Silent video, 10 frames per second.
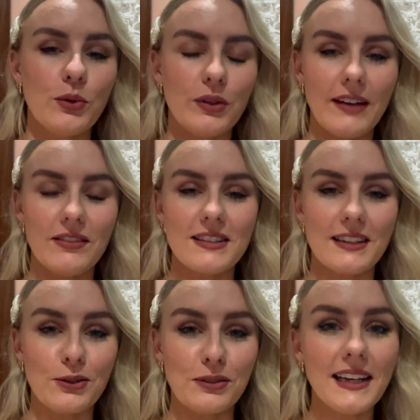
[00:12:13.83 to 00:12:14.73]
they have this thing
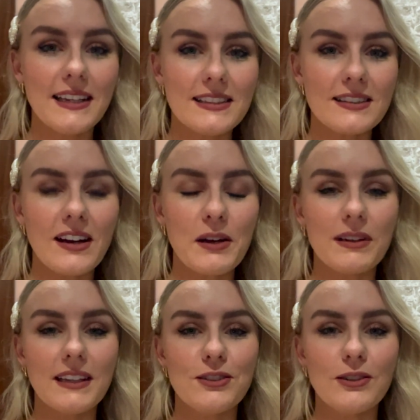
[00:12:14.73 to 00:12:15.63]
called ladies' night where
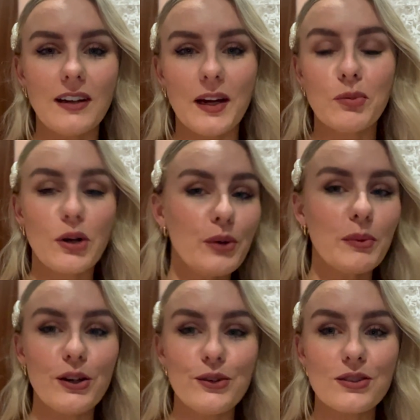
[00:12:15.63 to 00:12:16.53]
they do like
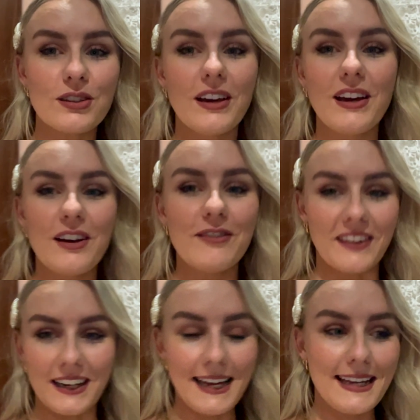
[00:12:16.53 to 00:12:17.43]
promos for the
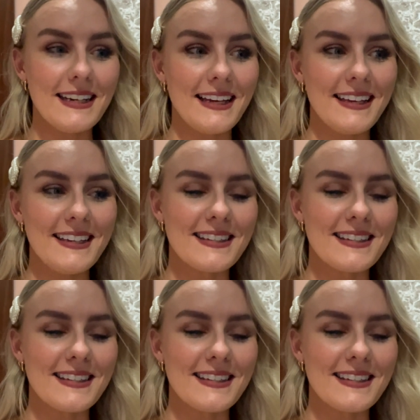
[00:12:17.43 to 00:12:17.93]
ladies,